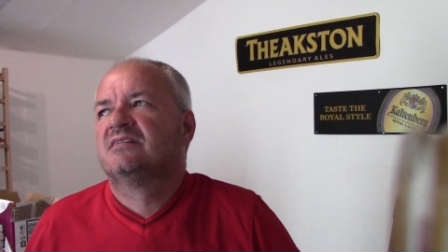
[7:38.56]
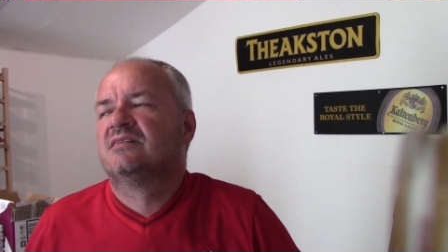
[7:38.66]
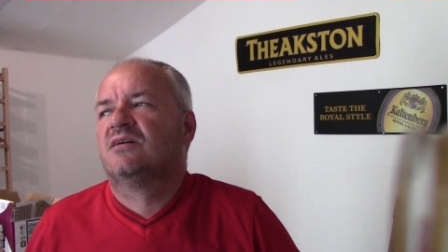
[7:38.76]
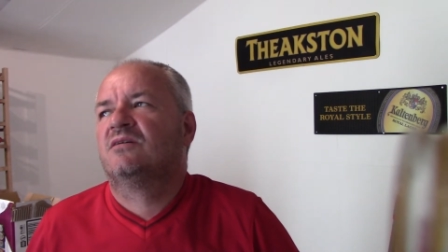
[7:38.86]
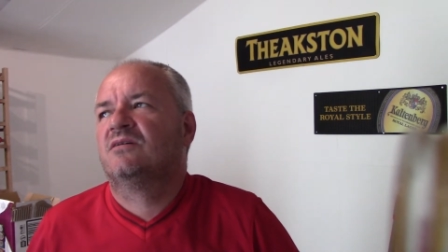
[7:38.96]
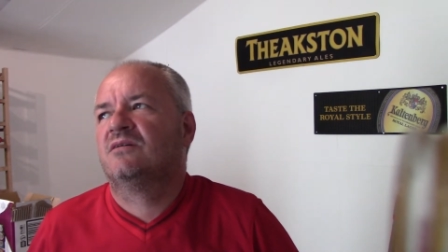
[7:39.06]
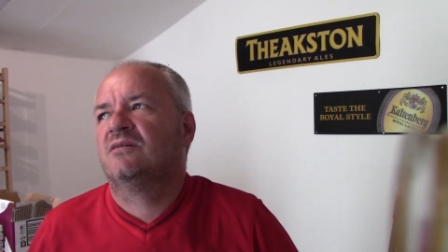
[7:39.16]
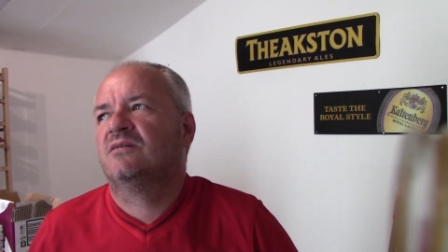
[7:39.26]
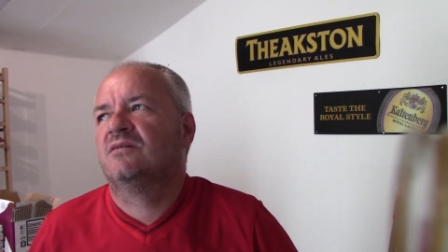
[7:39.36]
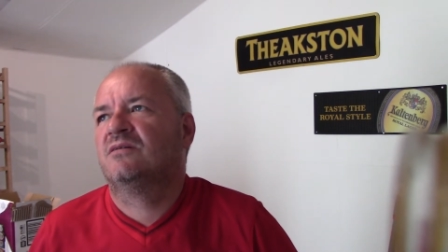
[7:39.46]

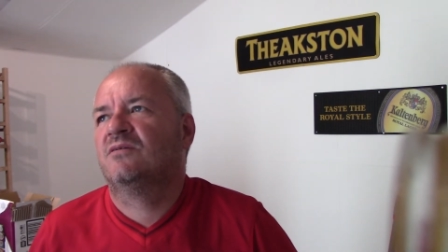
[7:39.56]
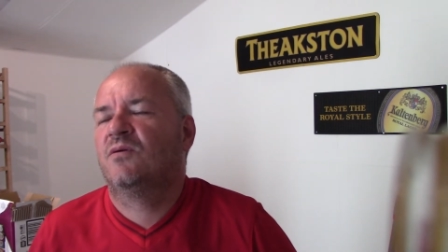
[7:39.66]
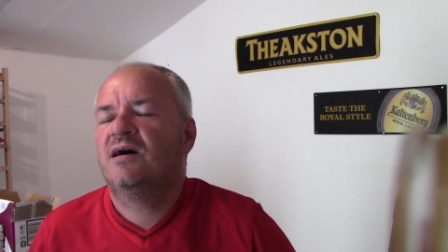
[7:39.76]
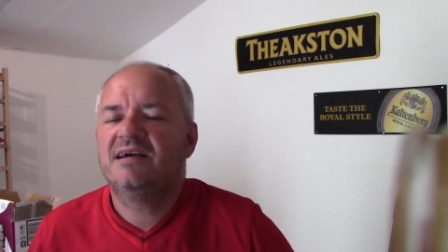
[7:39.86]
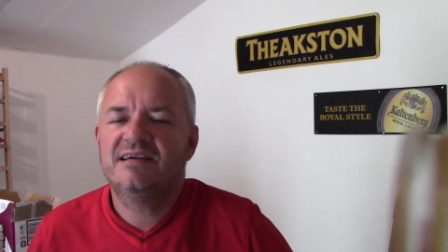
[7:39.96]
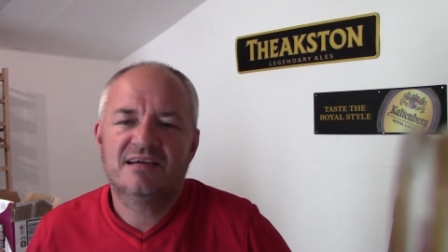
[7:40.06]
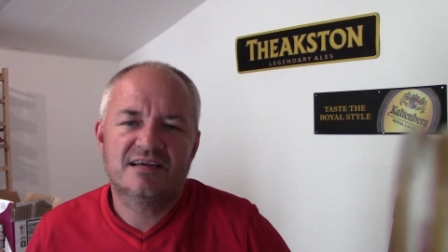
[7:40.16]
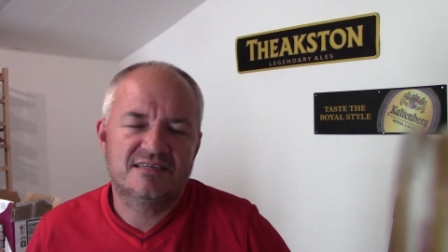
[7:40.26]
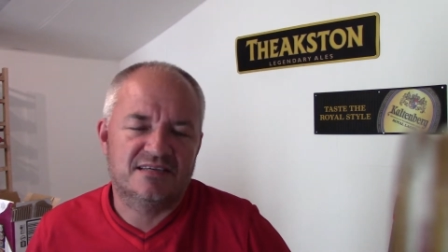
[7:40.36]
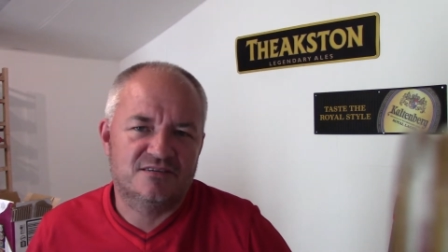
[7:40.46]
why
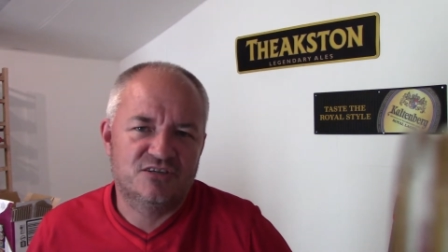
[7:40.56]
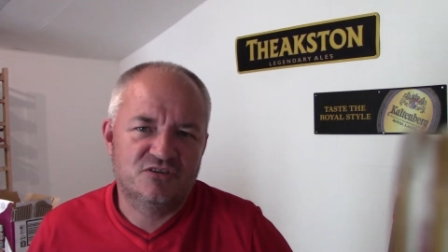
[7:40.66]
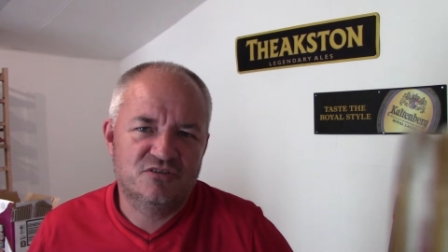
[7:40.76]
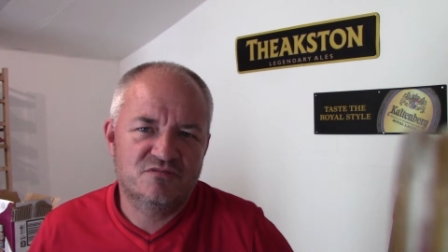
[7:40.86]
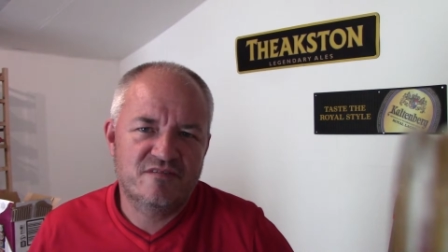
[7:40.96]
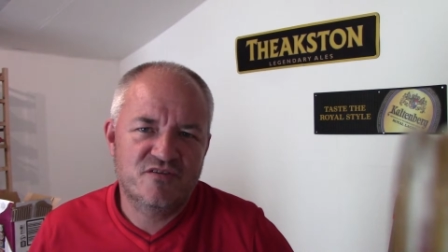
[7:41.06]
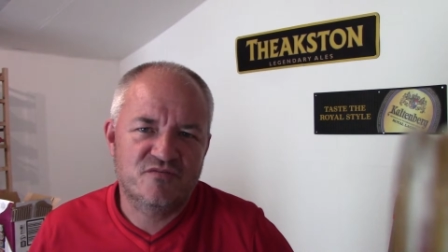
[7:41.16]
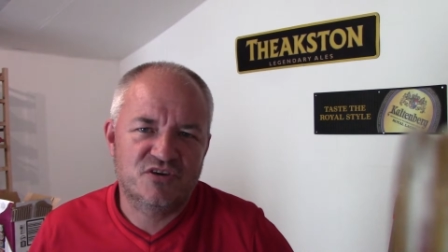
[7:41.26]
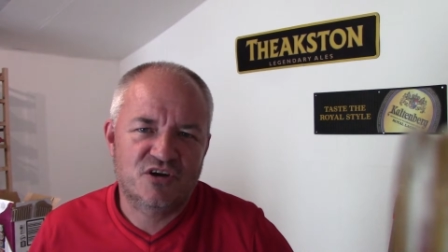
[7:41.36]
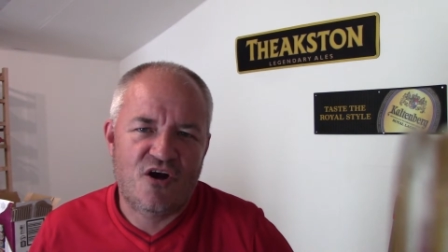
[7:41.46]
is it you're doing a review
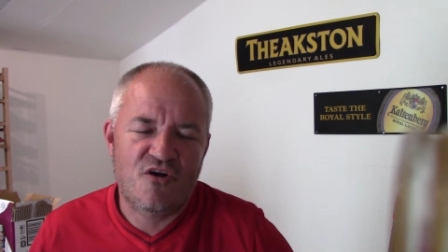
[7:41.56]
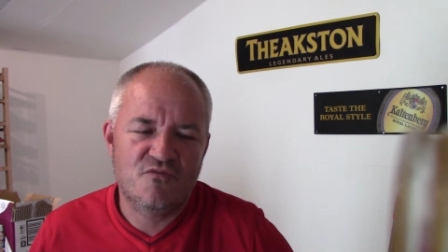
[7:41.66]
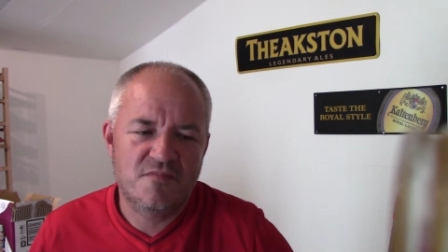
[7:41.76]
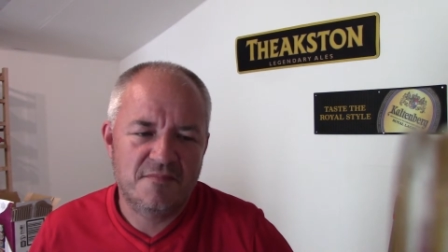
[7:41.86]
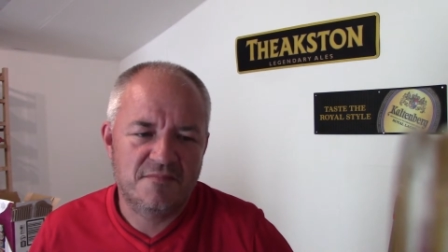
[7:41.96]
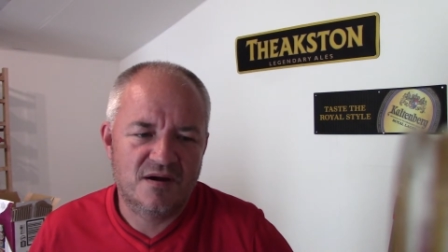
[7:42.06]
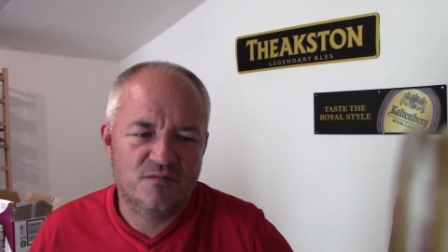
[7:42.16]
and you can't remember?